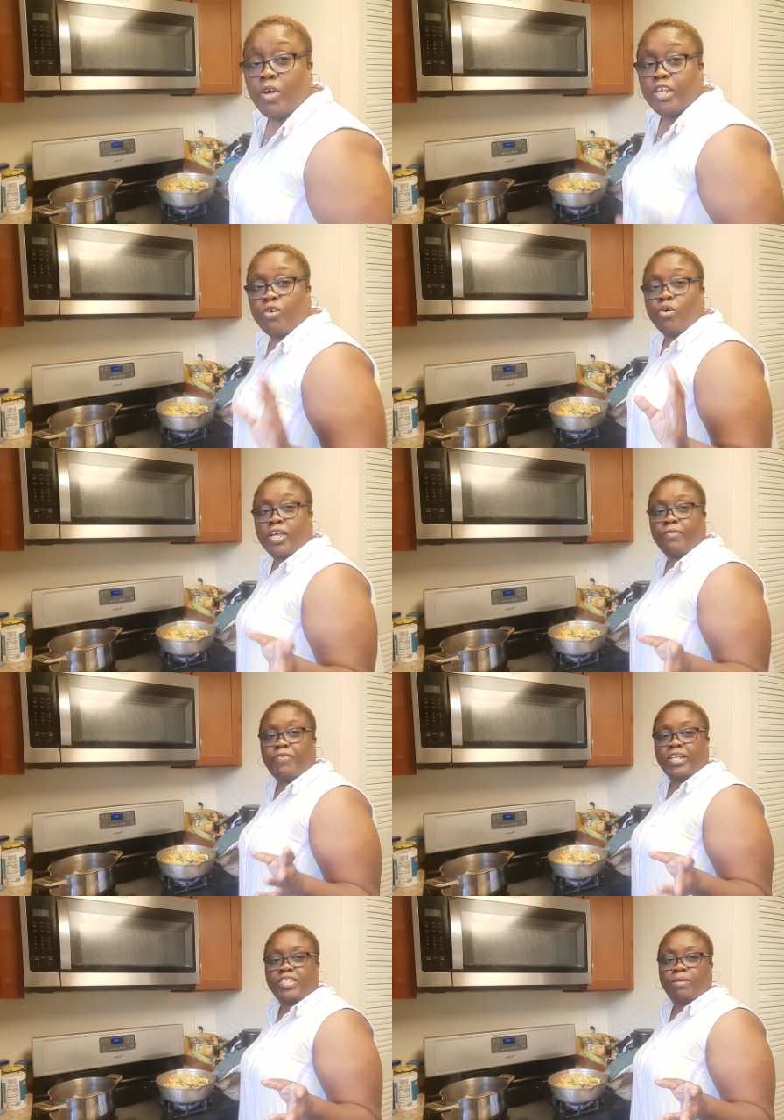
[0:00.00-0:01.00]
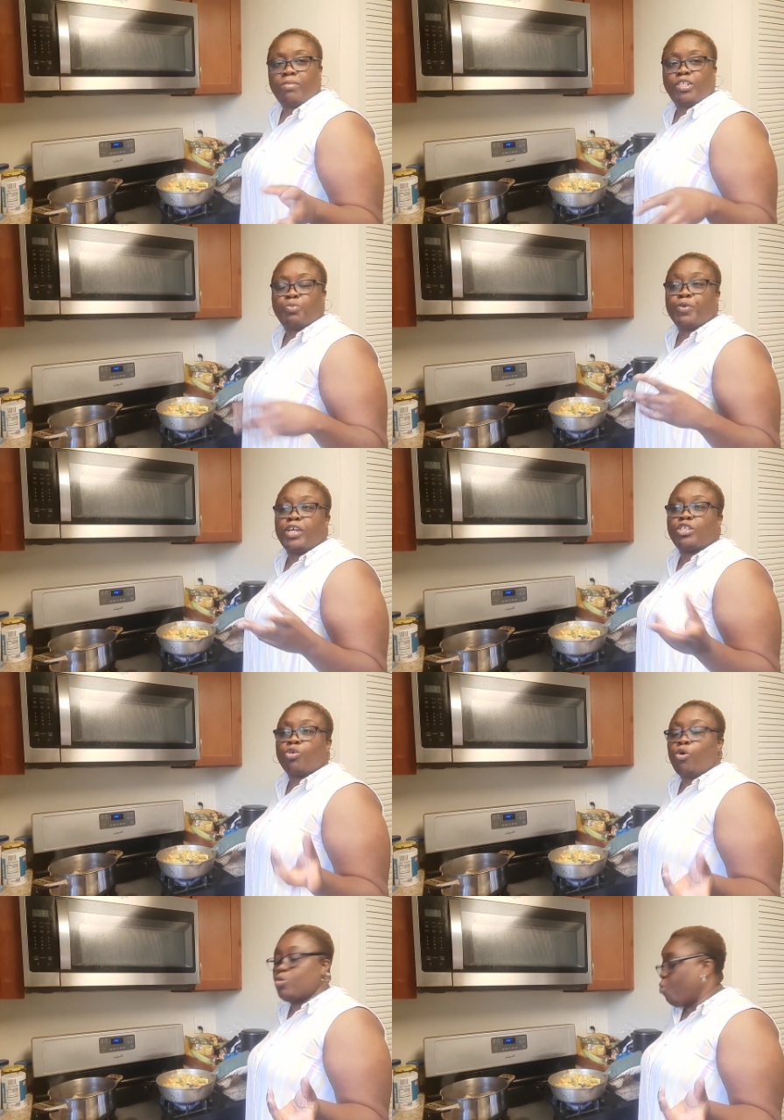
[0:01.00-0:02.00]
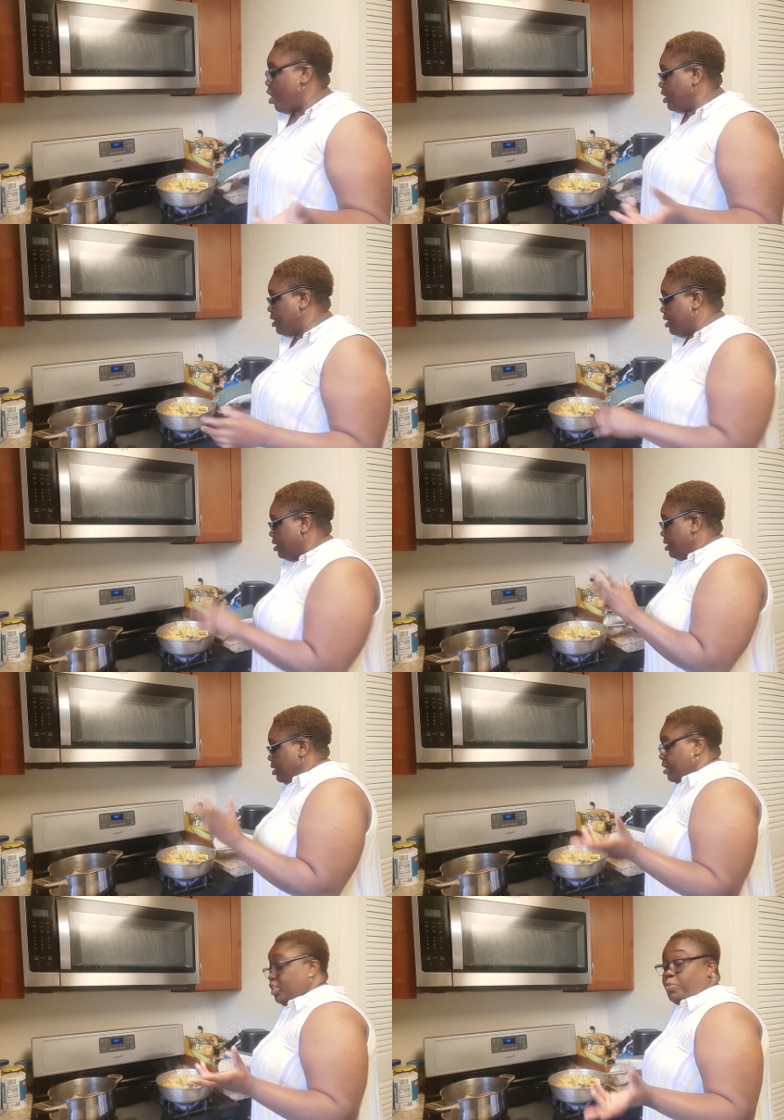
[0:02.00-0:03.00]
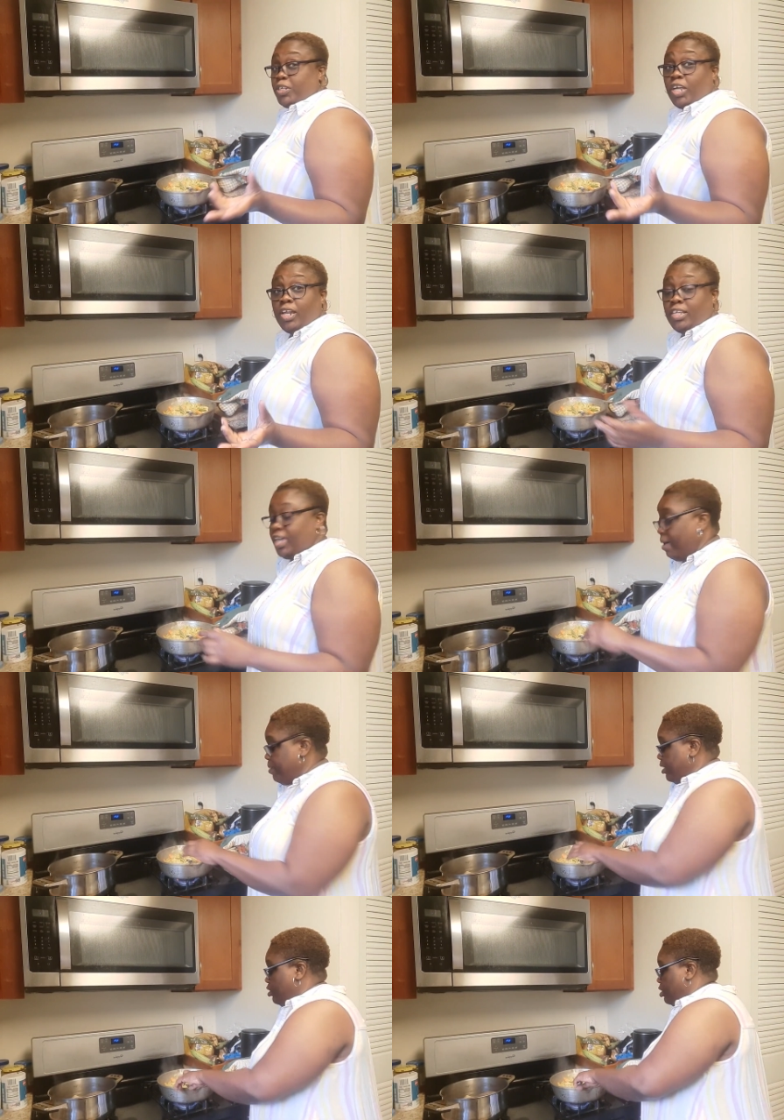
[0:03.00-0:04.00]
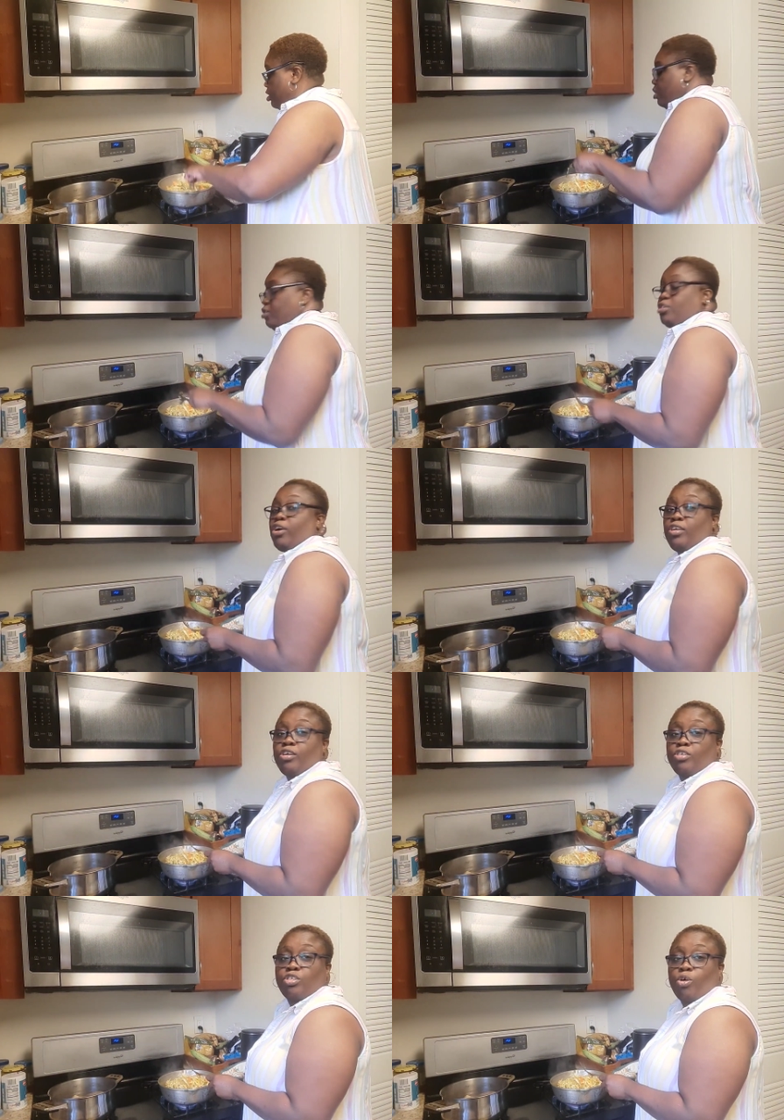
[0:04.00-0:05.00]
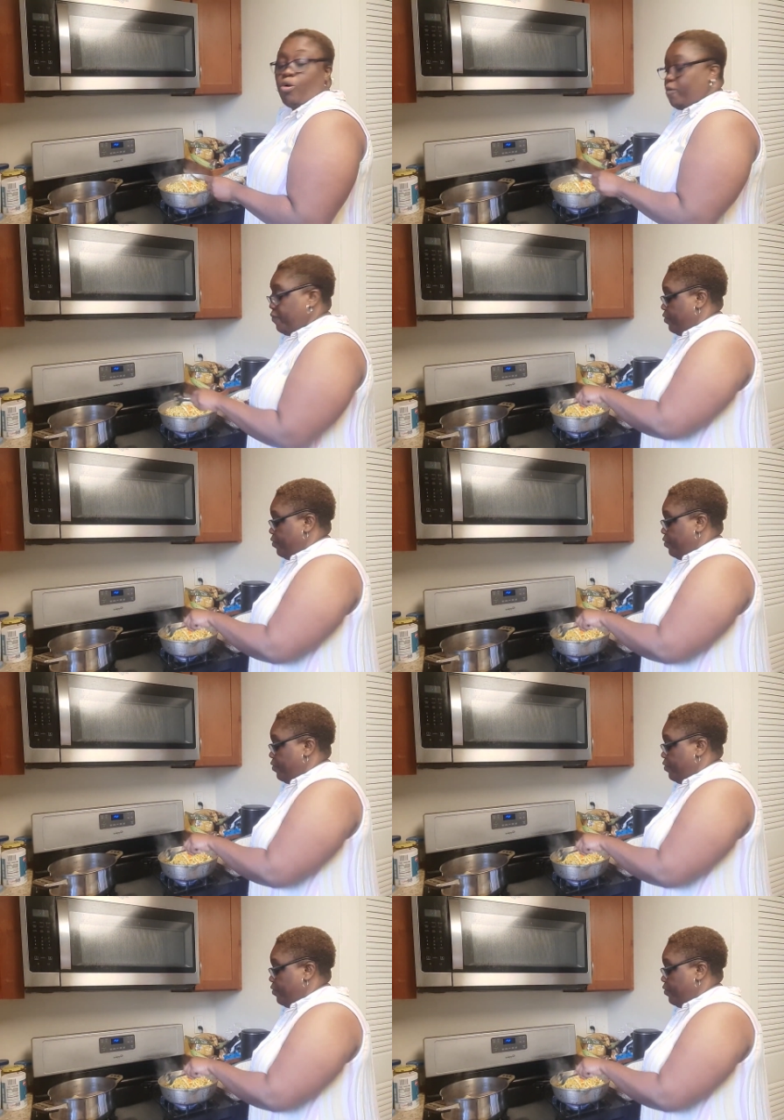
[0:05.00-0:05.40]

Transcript: you're cooking vegetable, it brings its own water, especially cabbage. You turn your stove